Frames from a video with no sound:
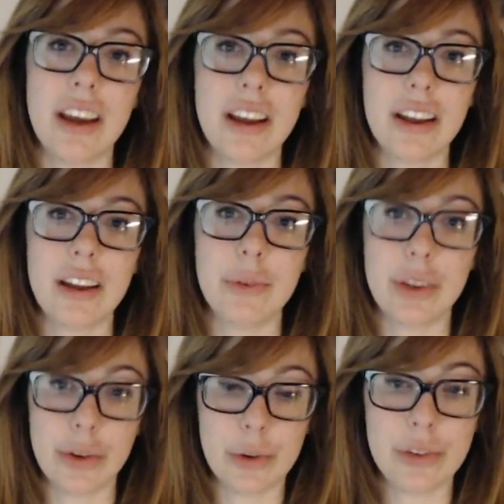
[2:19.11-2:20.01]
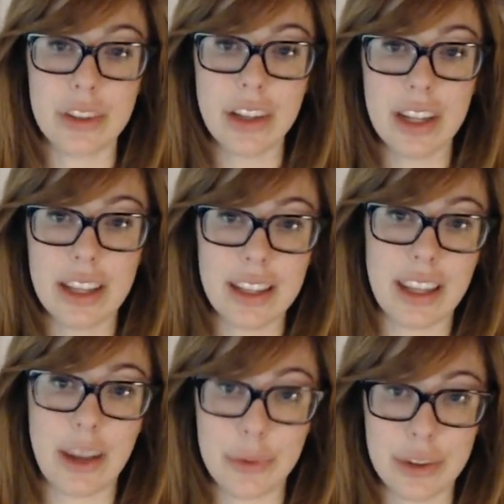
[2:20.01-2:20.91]
with a golden gun, and then I
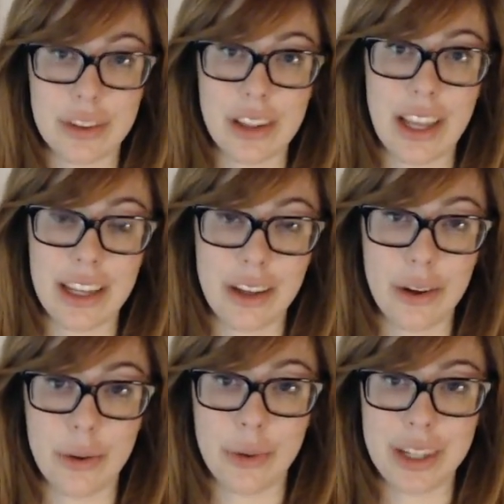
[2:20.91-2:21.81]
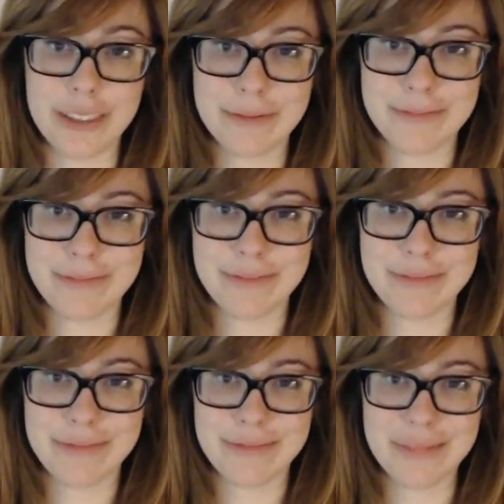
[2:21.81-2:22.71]
would, like, go in.
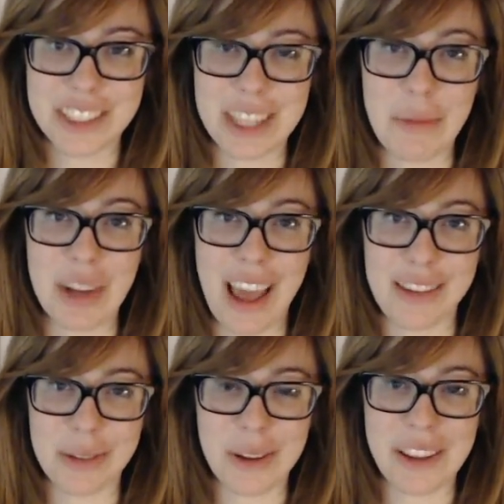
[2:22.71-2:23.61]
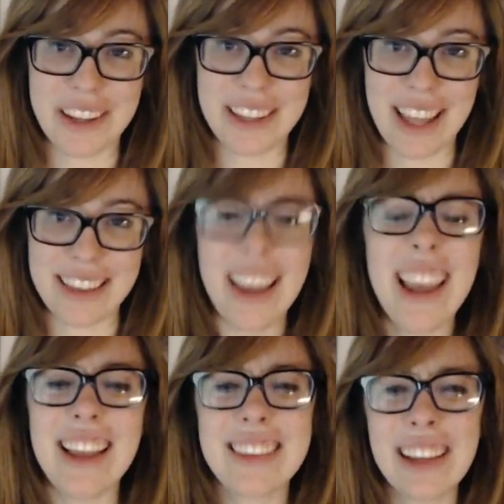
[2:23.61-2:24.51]
Because I'm an asshole like that.
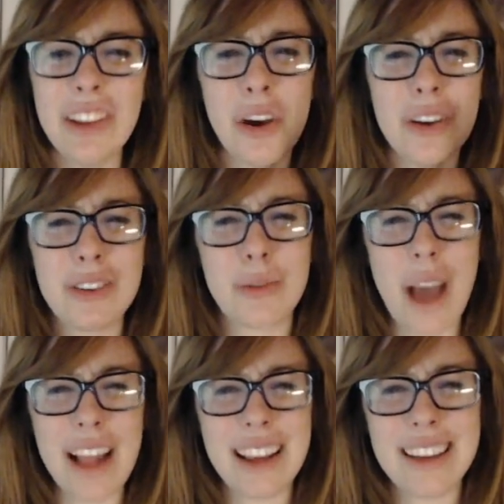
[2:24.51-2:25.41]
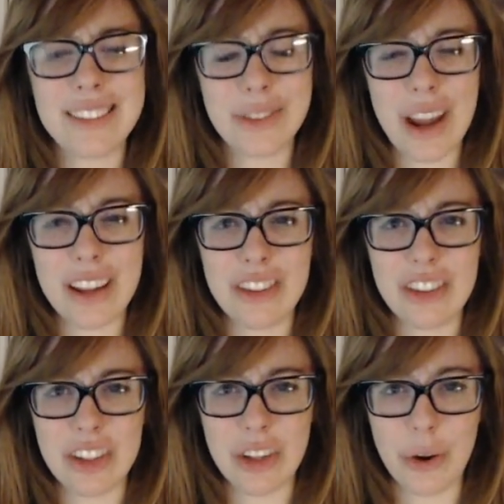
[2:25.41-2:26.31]
It's like the Australia strategy,
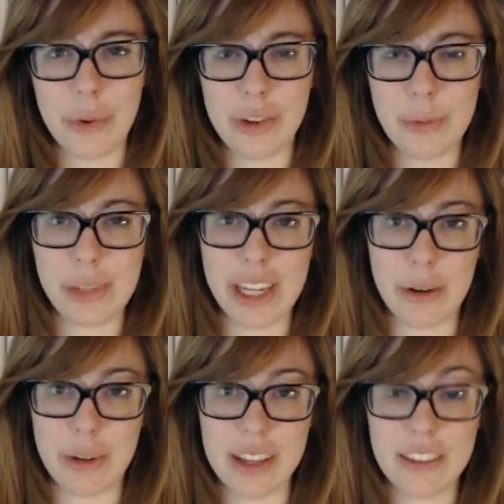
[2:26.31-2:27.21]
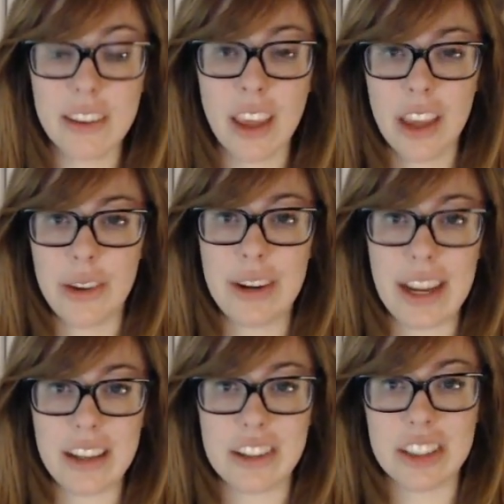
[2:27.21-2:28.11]
you know, when you play a Risk. You kind
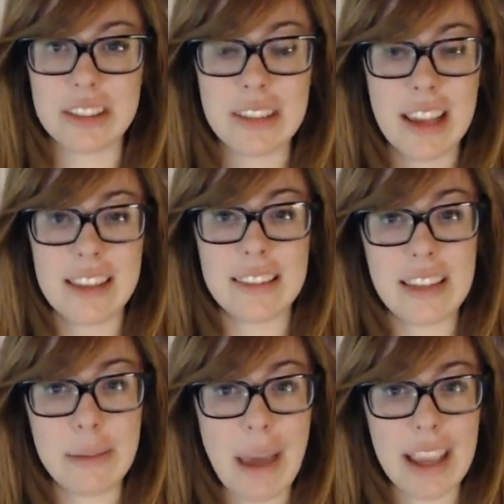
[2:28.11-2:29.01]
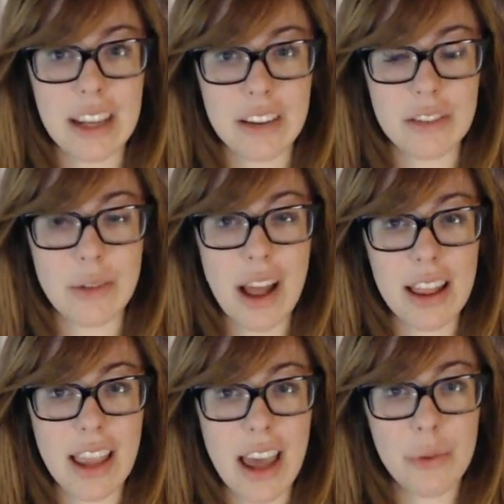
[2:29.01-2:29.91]
of just sit back in
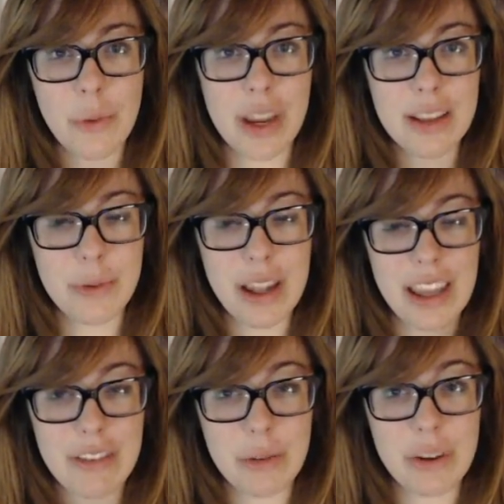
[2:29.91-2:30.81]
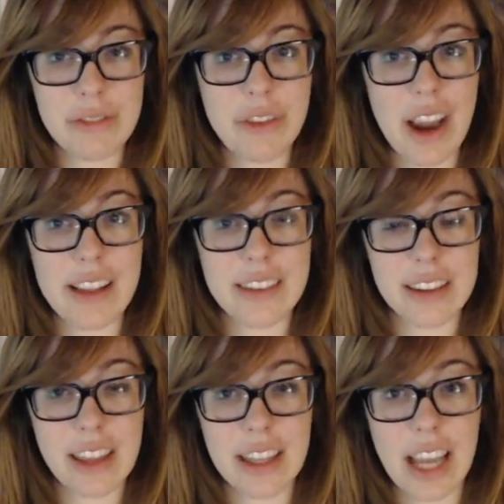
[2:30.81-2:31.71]
Australia, wait while everyone fights, and
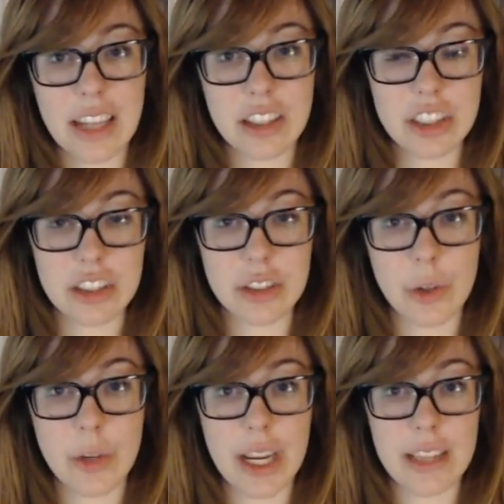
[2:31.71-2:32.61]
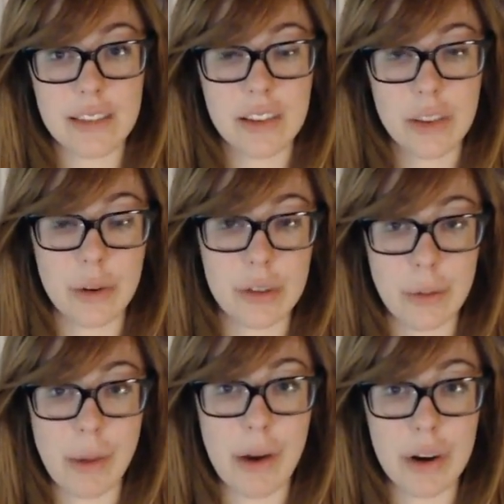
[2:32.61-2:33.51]
then kind of just go get North
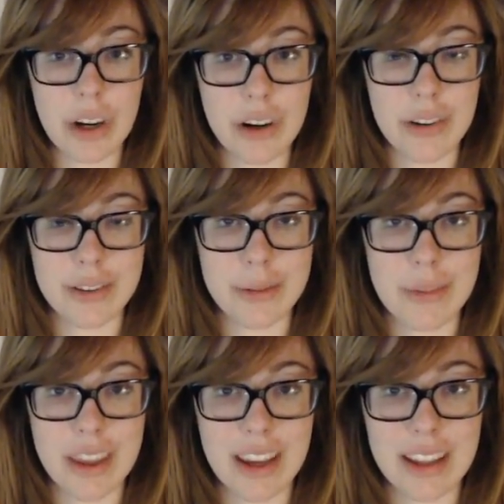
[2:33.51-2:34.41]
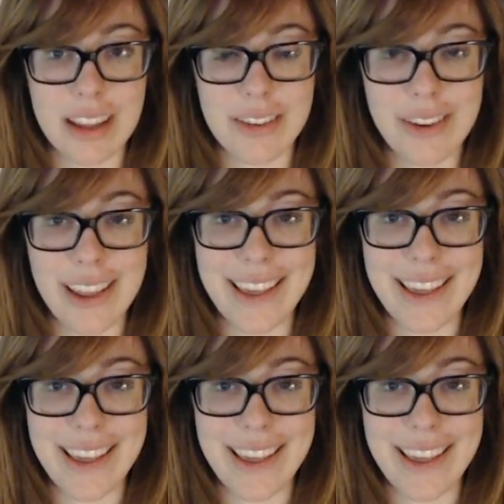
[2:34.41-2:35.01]
America or something. And then you're like,